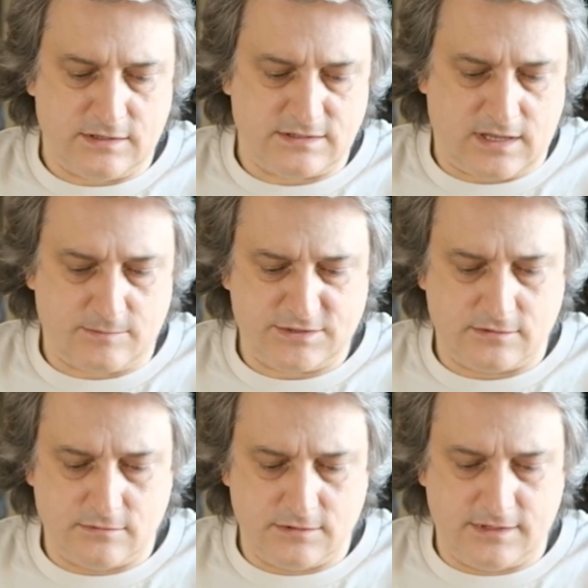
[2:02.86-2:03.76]
is
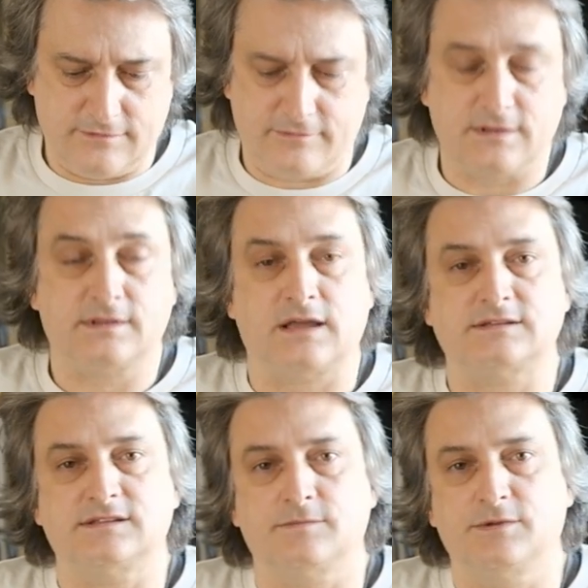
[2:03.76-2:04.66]
absolutely
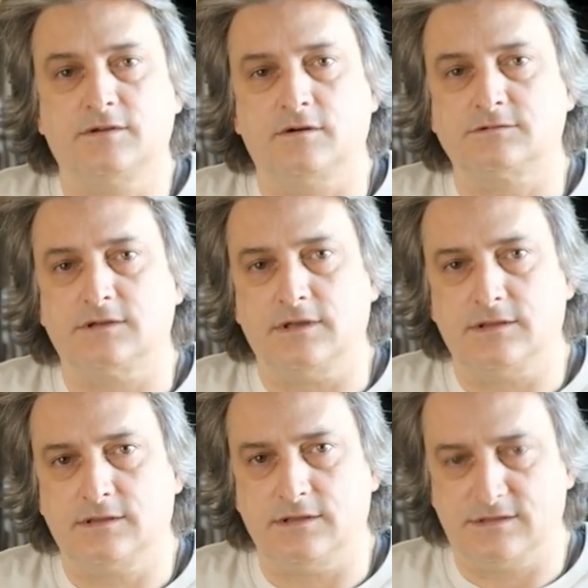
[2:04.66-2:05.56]
fantastic because
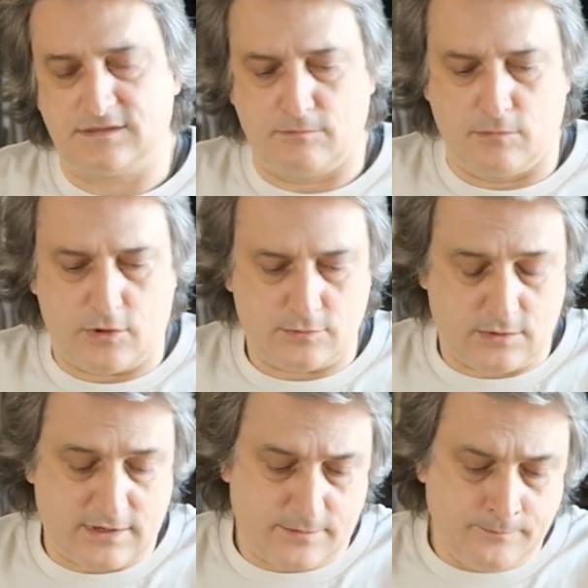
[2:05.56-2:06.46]
it is
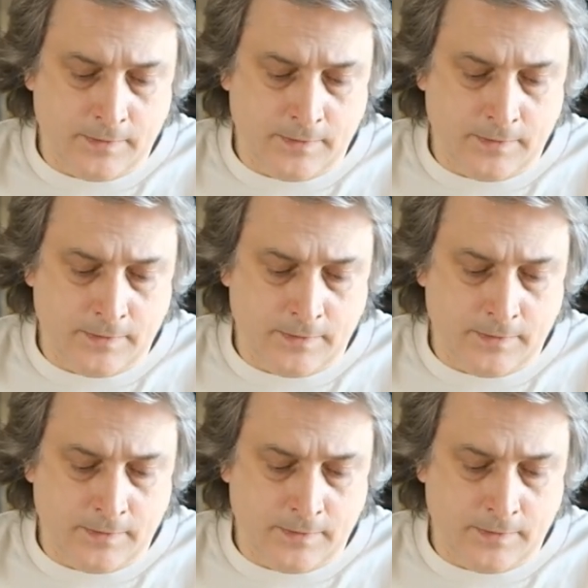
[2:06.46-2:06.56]
modular.